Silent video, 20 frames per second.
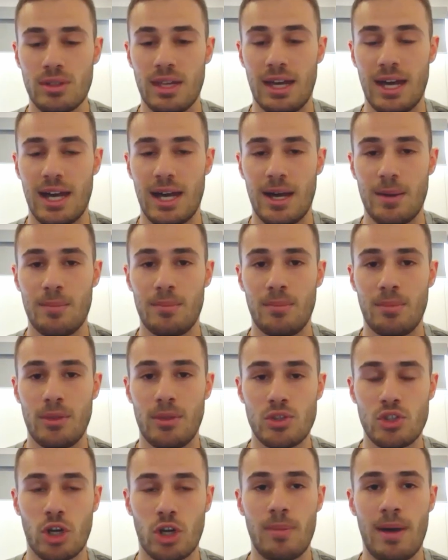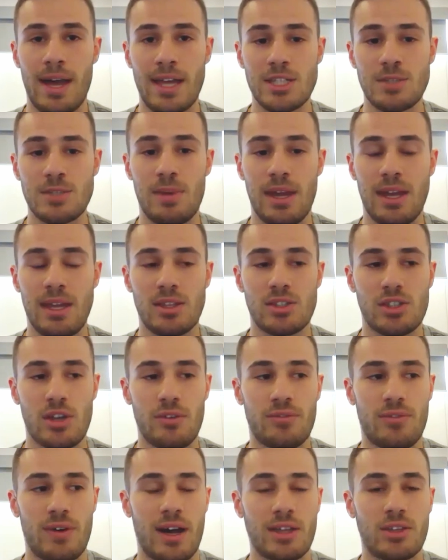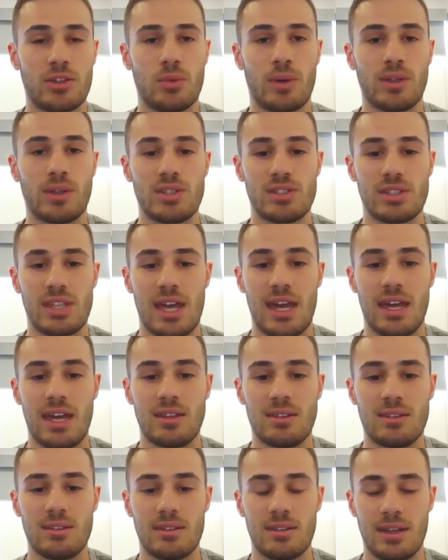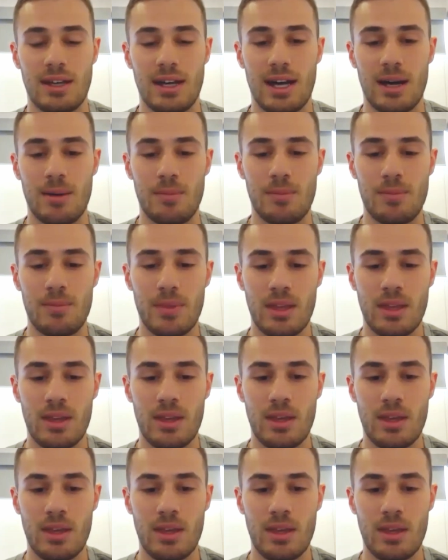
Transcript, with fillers: Um, the job has been so far to understand um,